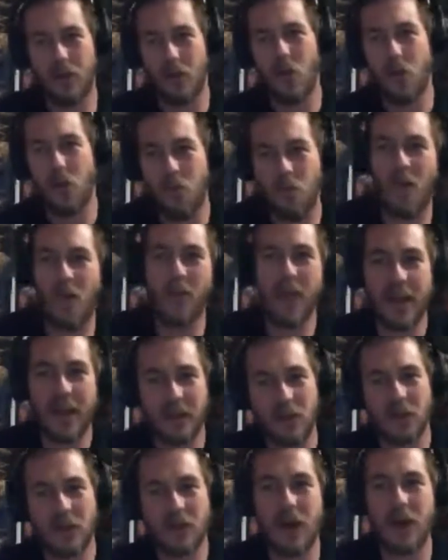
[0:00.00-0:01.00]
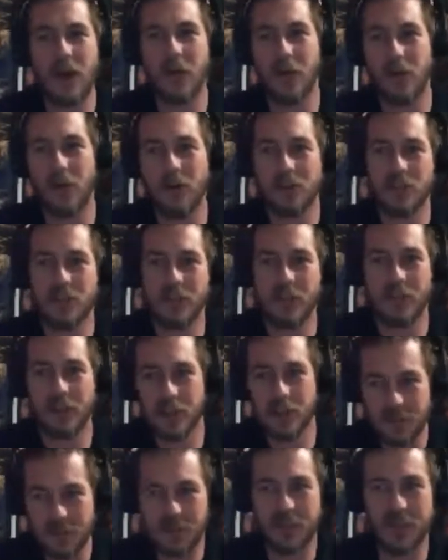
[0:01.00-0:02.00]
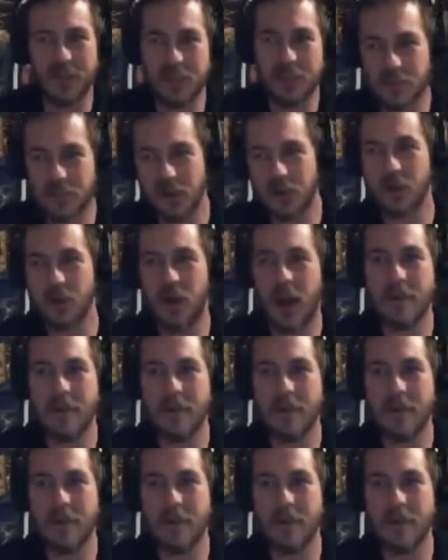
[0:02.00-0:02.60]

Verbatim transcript: of what they got going on. So you can listen to these two